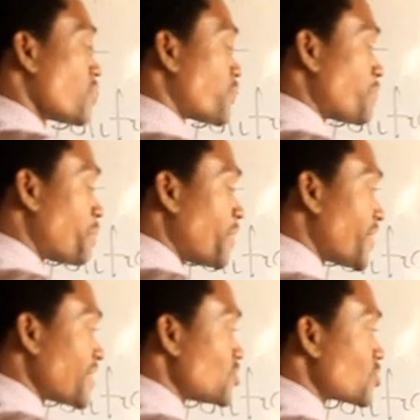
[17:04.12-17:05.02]
from the
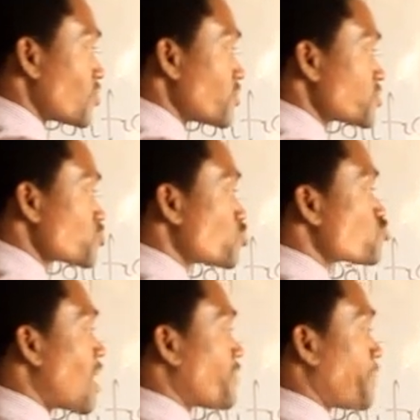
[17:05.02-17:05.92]
parent nucleus. So
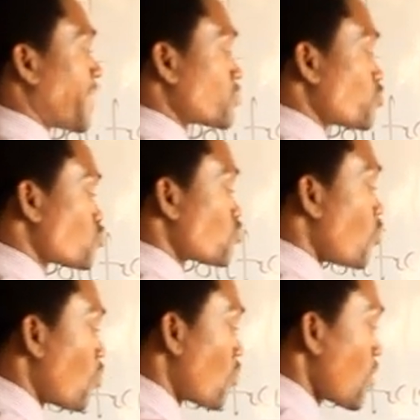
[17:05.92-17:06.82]
2 alpha particles will
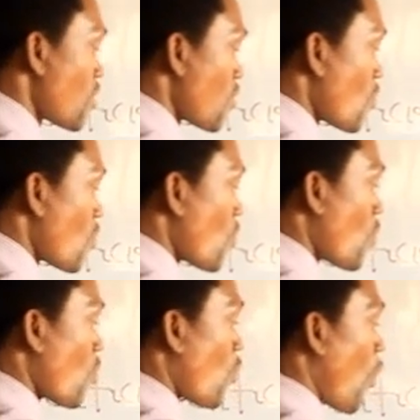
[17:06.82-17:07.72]
go
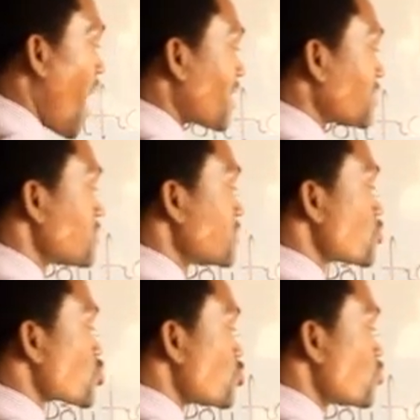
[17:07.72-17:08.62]

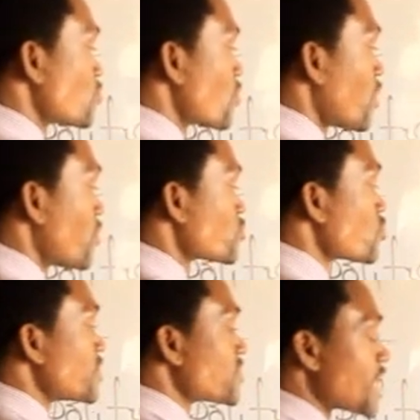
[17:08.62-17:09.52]
1, 2.
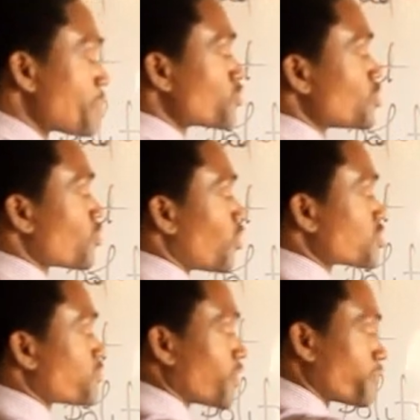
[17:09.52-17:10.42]
So the stable
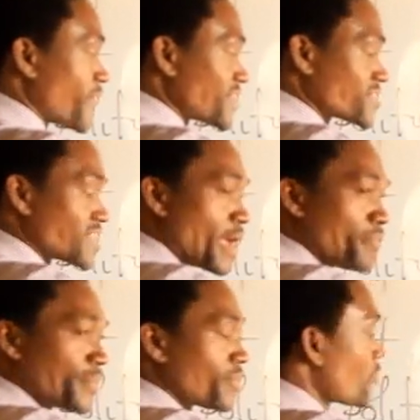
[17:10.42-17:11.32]
nucleus for the first
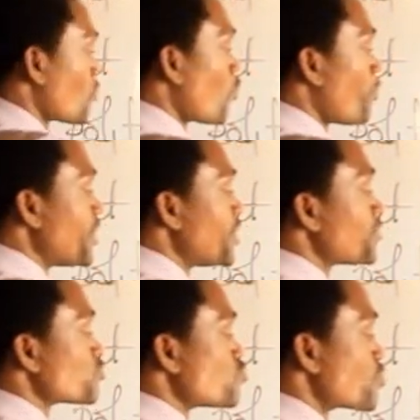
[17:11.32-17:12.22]
step will
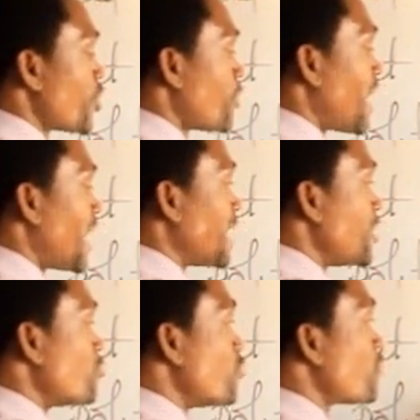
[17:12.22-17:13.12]
be thorium, and then
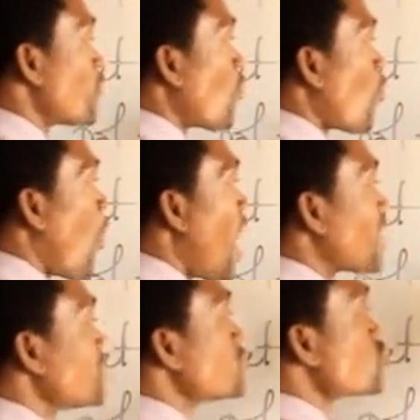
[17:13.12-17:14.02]
you move
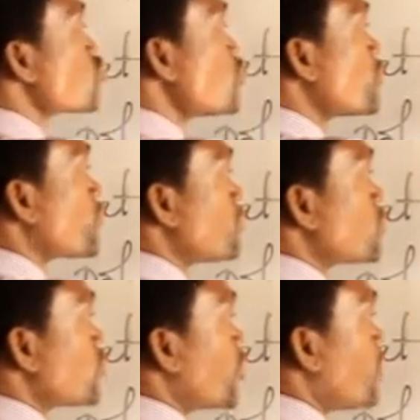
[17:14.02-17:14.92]
1, 2 from
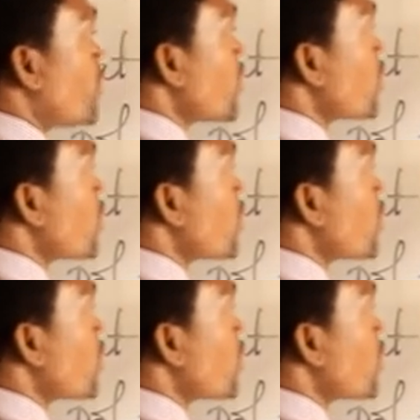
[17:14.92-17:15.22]
thorium.